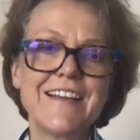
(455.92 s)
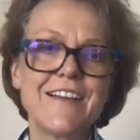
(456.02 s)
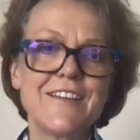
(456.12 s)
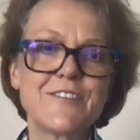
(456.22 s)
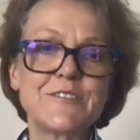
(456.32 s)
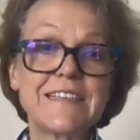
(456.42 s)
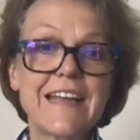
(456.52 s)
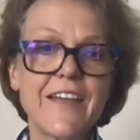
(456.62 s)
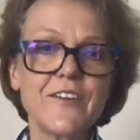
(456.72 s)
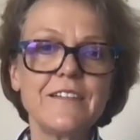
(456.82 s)
So
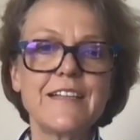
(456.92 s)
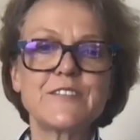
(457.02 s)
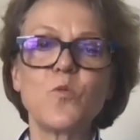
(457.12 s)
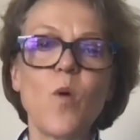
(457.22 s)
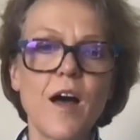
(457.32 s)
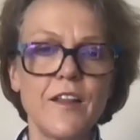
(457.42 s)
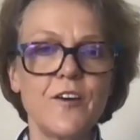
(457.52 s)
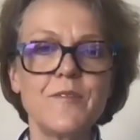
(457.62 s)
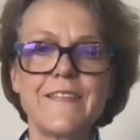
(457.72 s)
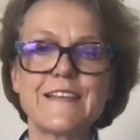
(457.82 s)
together, let's
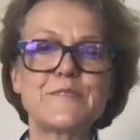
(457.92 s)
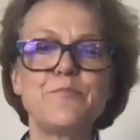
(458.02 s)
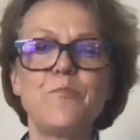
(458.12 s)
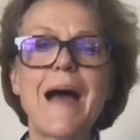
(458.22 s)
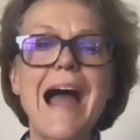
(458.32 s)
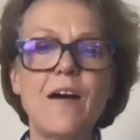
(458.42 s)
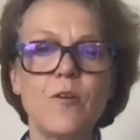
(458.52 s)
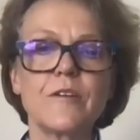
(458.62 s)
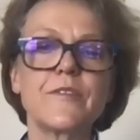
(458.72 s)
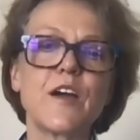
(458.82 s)
wallow in this
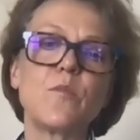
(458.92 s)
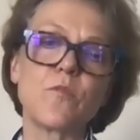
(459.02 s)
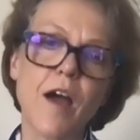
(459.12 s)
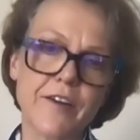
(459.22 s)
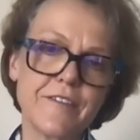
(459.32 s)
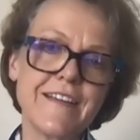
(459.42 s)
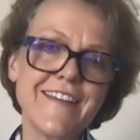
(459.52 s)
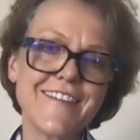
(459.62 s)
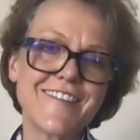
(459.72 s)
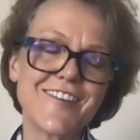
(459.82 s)
power of
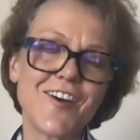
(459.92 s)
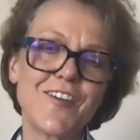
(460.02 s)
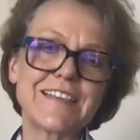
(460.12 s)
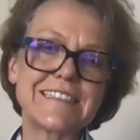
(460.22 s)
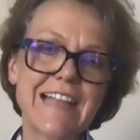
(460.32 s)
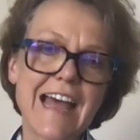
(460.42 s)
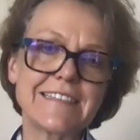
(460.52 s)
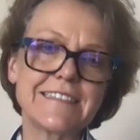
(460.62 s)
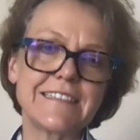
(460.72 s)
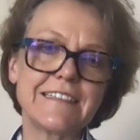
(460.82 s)
camaraderie on this
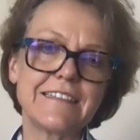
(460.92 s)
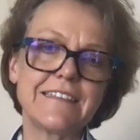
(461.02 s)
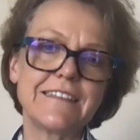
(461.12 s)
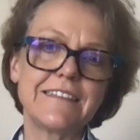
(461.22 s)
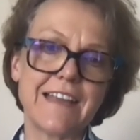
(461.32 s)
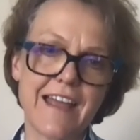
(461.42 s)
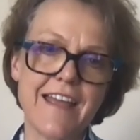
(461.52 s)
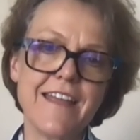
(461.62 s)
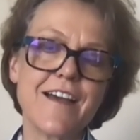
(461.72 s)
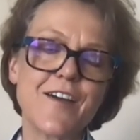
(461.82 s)
last
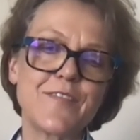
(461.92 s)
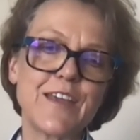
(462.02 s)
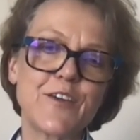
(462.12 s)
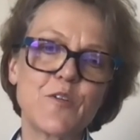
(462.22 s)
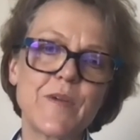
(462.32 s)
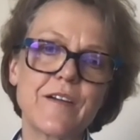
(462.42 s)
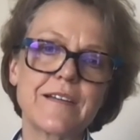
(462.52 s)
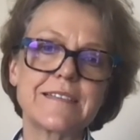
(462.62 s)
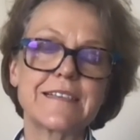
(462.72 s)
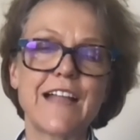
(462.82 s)
day of Eco
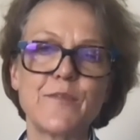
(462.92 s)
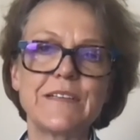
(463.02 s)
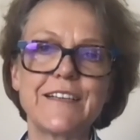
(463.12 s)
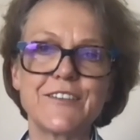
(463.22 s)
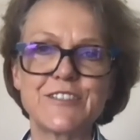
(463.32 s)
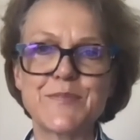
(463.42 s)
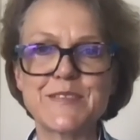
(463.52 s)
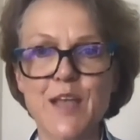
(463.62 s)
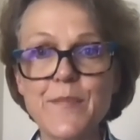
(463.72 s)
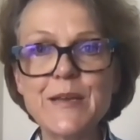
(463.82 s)
America's Climate Leadership
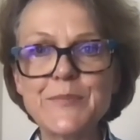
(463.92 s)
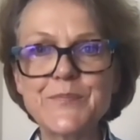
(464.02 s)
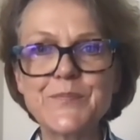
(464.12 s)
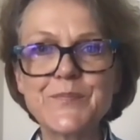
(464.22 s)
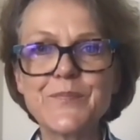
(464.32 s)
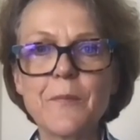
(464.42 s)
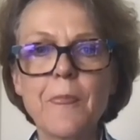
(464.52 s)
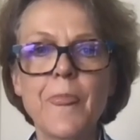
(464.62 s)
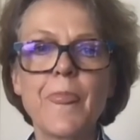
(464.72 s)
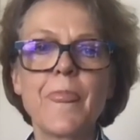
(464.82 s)
Summit.
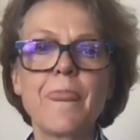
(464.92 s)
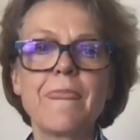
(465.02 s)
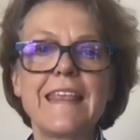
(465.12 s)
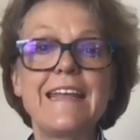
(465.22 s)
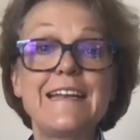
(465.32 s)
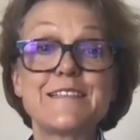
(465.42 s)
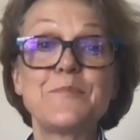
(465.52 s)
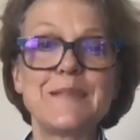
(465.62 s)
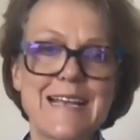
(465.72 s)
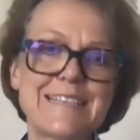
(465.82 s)
It is a
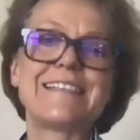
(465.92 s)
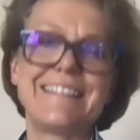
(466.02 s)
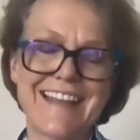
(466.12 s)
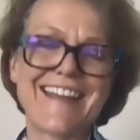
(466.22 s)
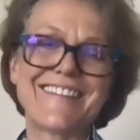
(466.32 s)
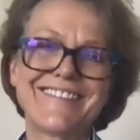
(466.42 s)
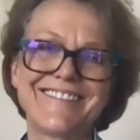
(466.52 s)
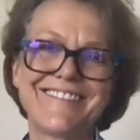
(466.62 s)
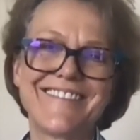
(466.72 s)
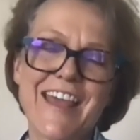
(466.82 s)
blessed day.
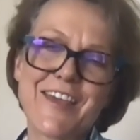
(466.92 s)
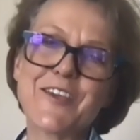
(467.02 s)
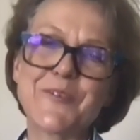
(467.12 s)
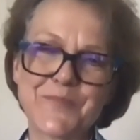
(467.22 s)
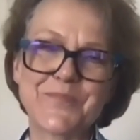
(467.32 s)
Thank you.